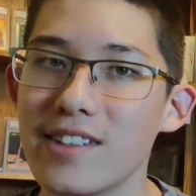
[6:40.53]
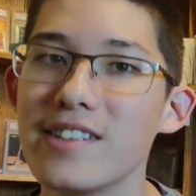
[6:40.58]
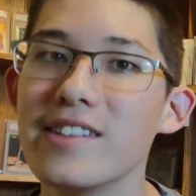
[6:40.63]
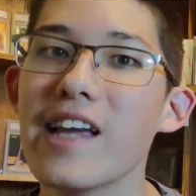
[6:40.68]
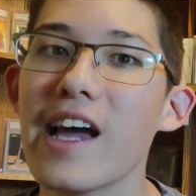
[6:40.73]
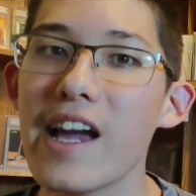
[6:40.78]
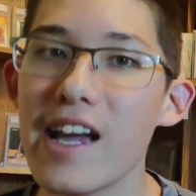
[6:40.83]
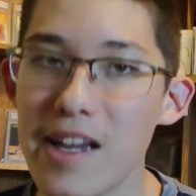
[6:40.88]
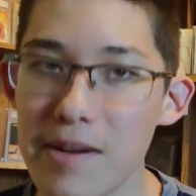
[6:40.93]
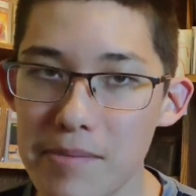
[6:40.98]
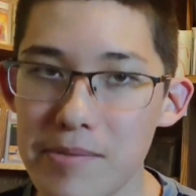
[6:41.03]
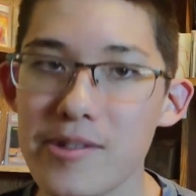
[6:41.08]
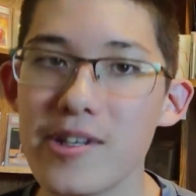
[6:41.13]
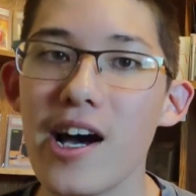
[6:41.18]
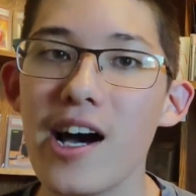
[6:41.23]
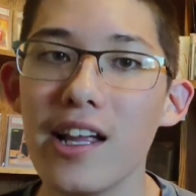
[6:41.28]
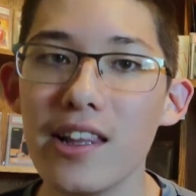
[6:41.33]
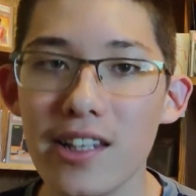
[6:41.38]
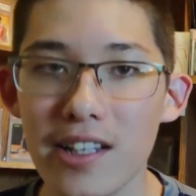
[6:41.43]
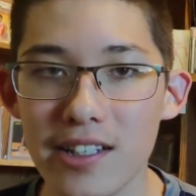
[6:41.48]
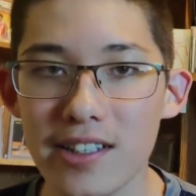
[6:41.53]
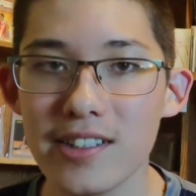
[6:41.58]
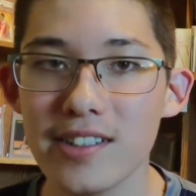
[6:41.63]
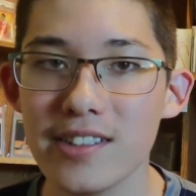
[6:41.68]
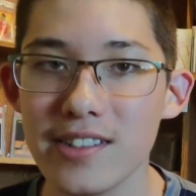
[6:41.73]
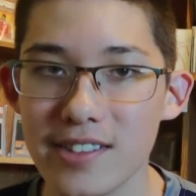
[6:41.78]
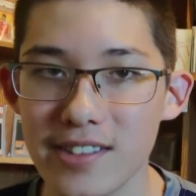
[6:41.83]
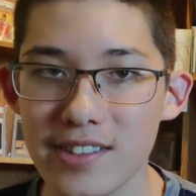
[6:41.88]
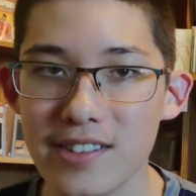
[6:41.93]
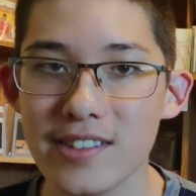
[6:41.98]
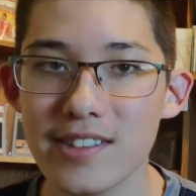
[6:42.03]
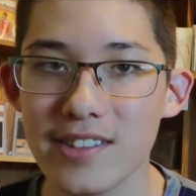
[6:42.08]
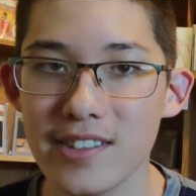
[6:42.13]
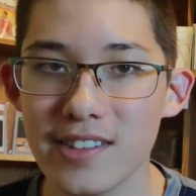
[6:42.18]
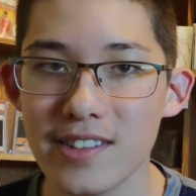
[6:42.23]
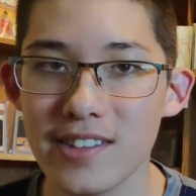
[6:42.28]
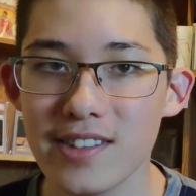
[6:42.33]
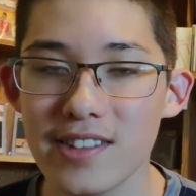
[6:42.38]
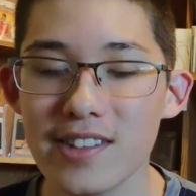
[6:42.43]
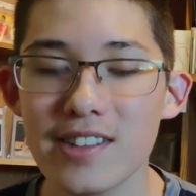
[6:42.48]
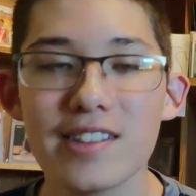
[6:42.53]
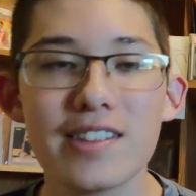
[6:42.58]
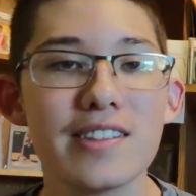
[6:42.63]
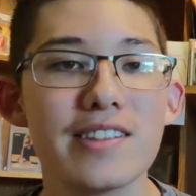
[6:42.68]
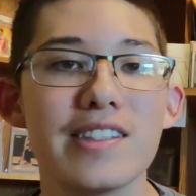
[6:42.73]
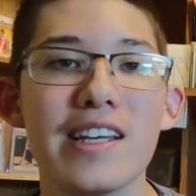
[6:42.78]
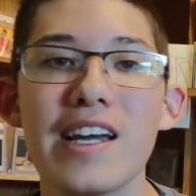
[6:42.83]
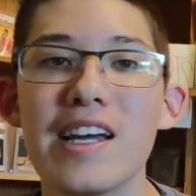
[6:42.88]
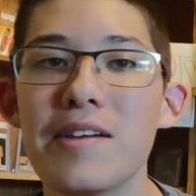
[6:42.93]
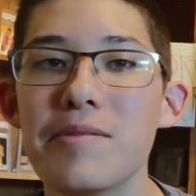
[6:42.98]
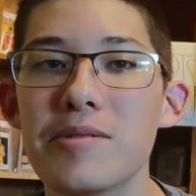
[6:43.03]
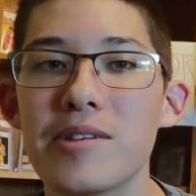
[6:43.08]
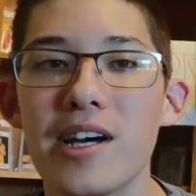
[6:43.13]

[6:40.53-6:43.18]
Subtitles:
Dame Dollar. Dame